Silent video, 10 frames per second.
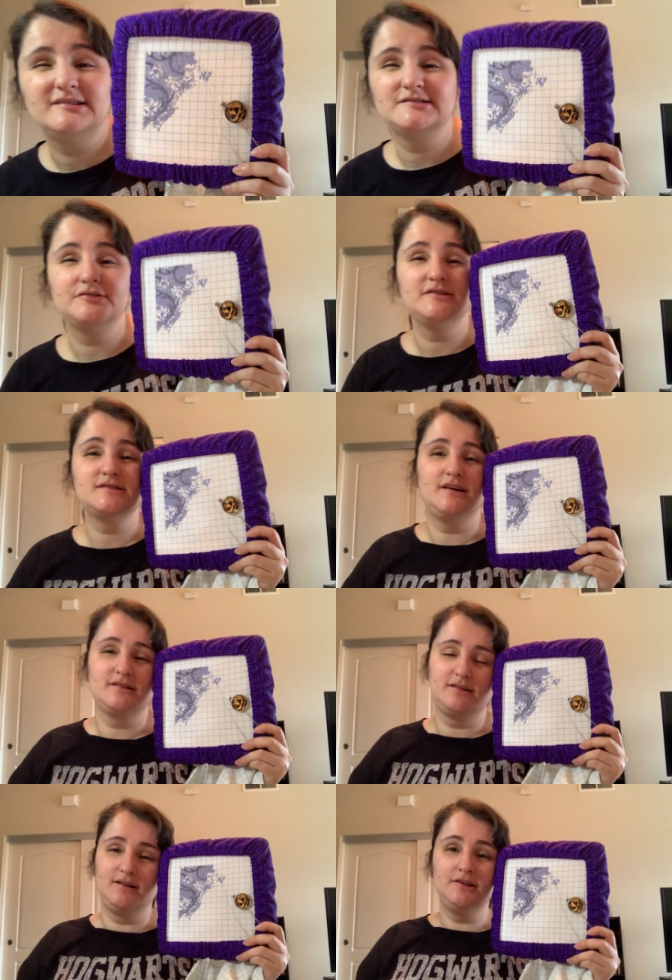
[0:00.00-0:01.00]
so this got
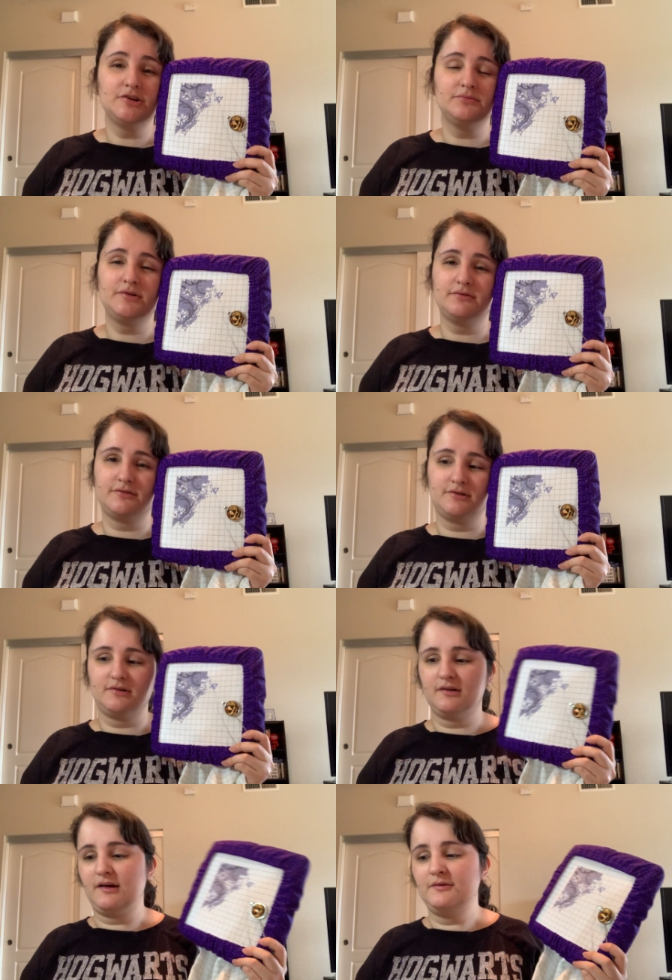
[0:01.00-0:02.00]
a little bit over
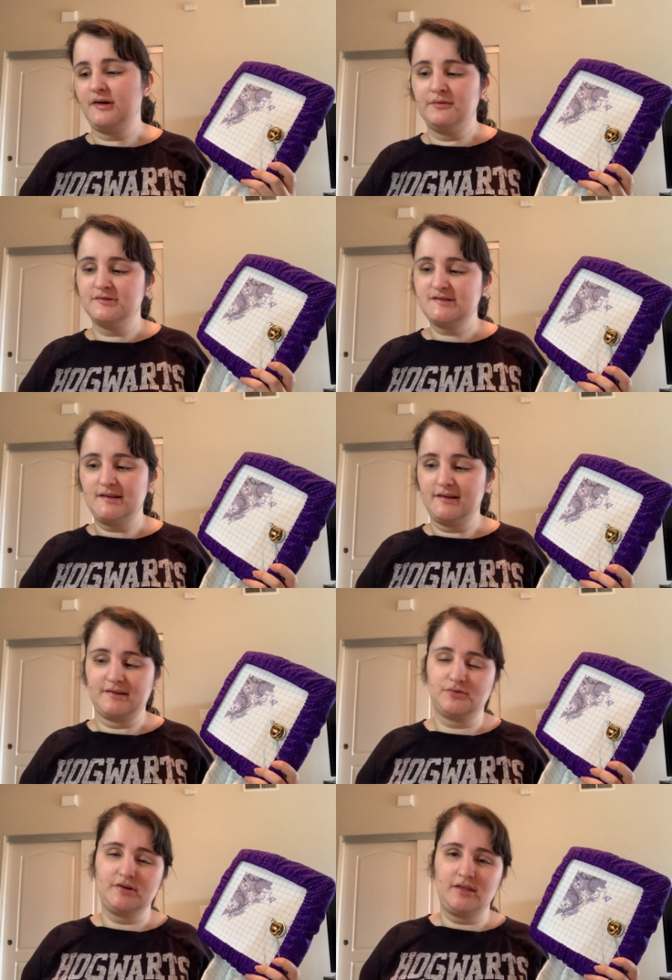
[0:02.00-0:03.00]
I, I would say like
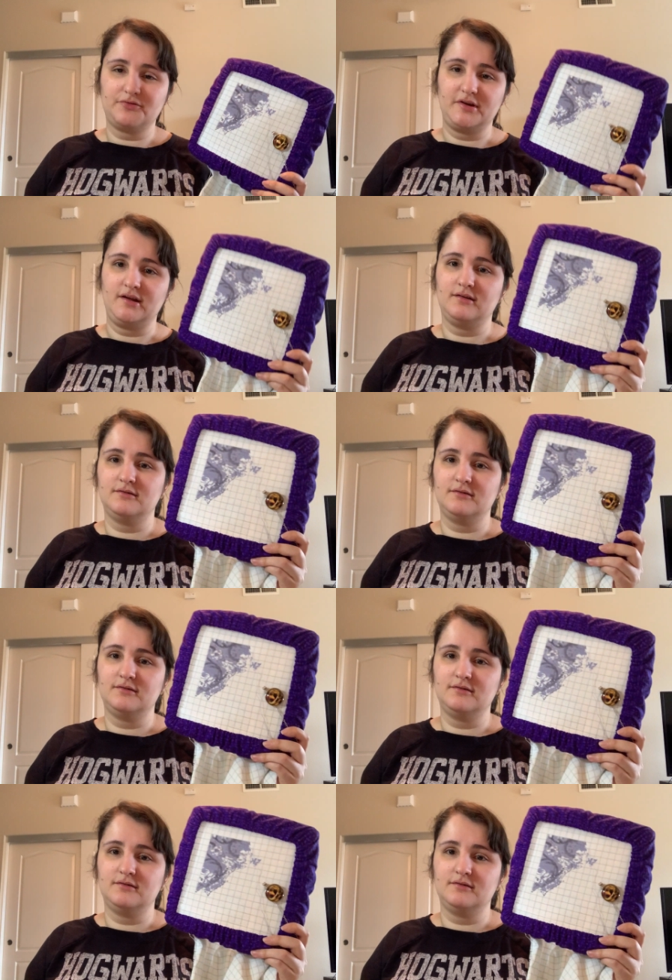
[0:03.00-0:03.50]
23